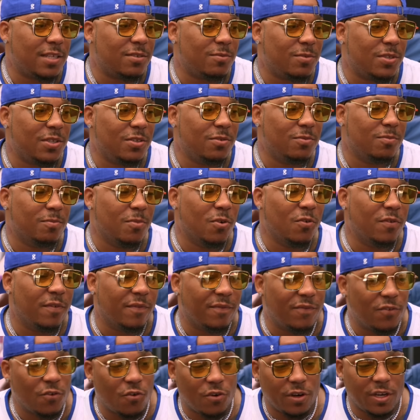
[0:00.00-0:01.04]
when you moving
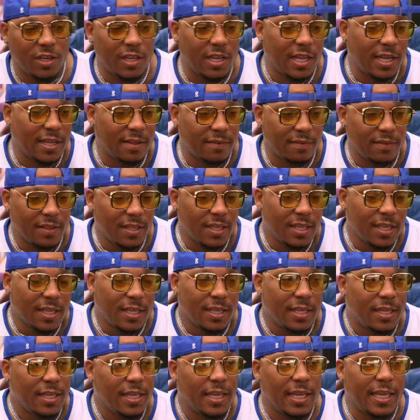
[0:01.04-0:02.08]
forward in life,
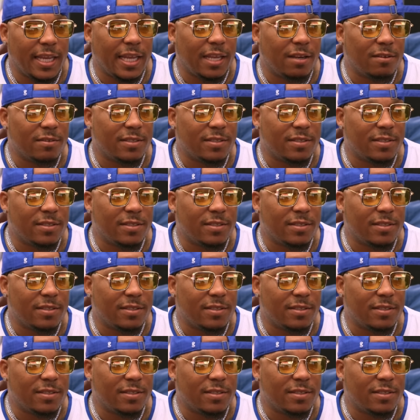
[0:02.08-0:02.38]
you ain't got no